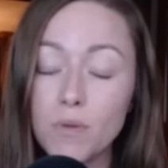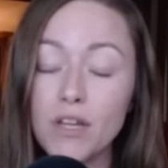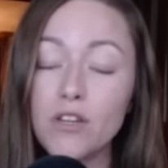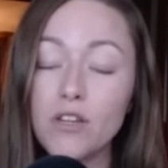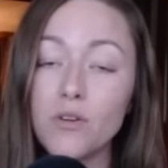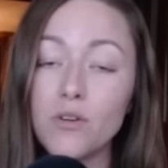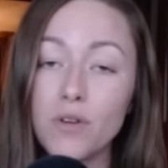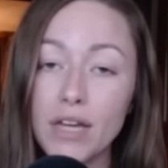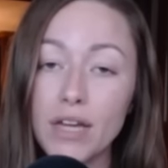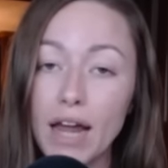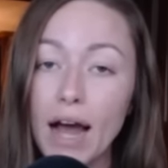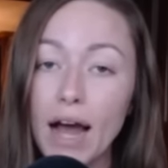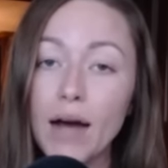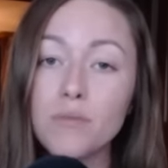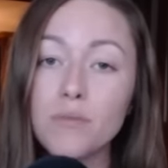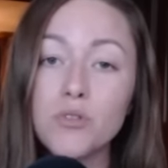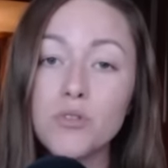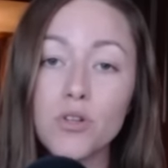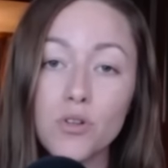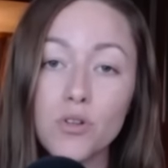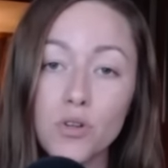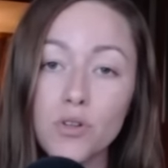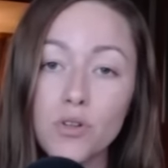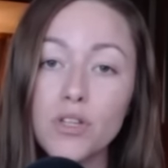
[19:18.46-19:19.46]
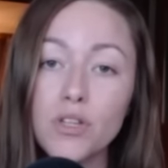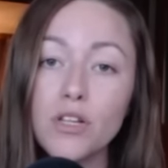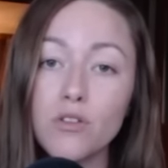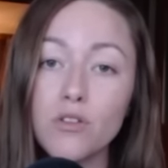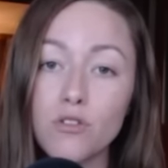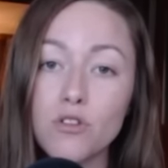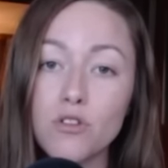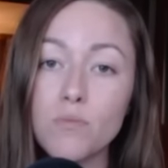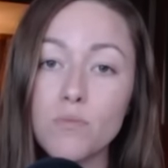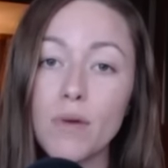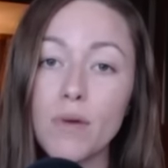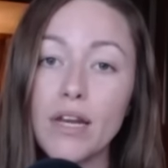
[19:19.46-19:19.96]
you can absolutely lose
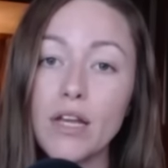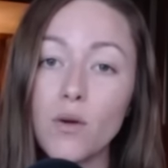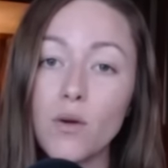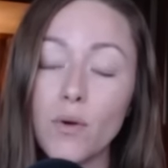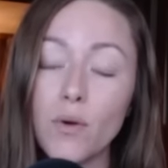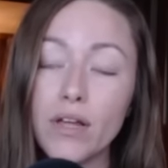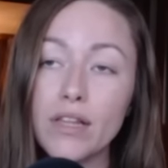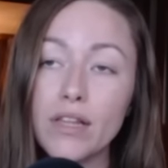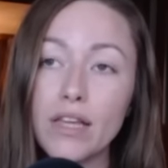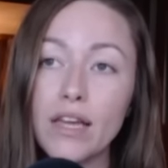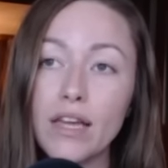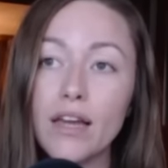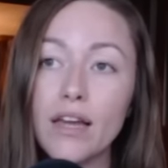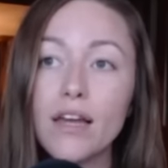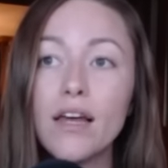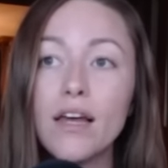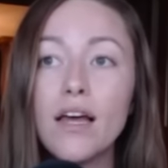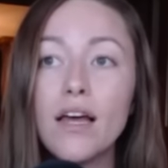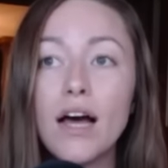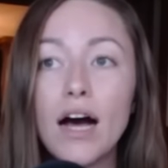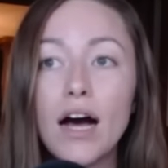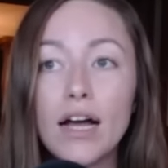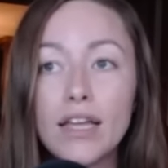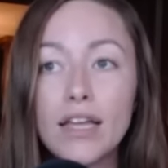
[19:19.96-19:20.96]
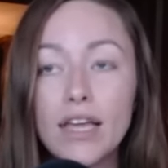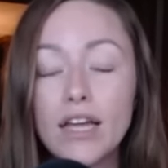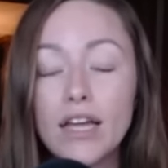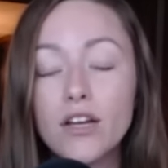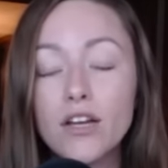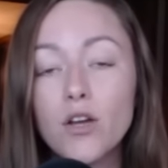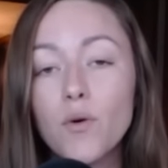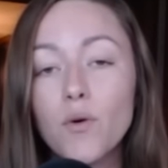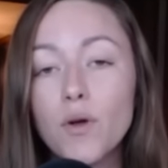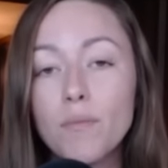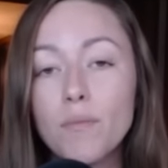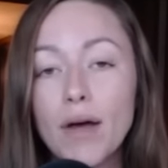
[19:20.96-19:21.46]
money quickly. Again,
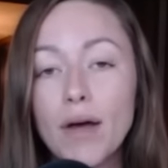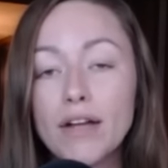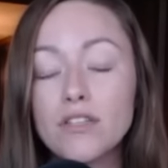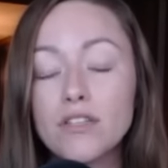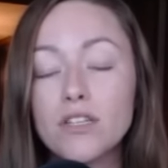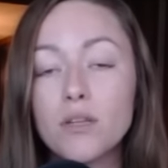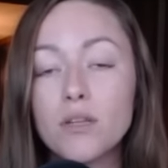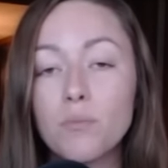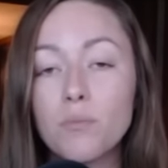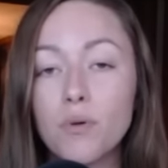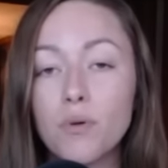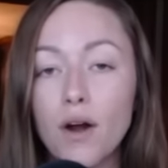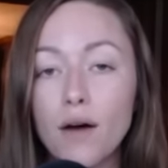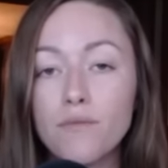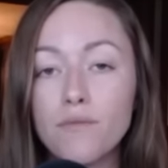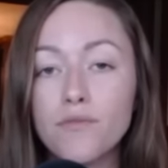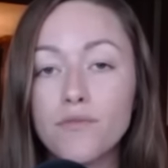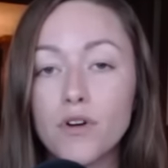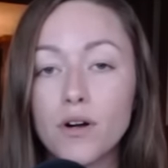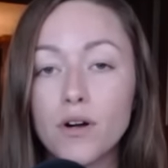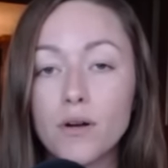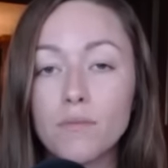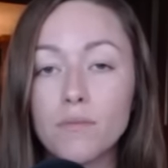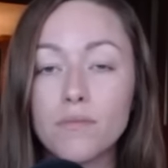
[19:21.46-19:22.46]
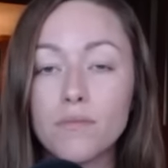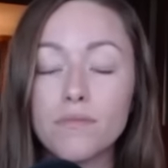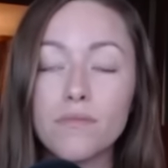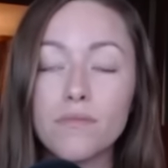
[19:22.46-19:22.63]
going back to the prop firm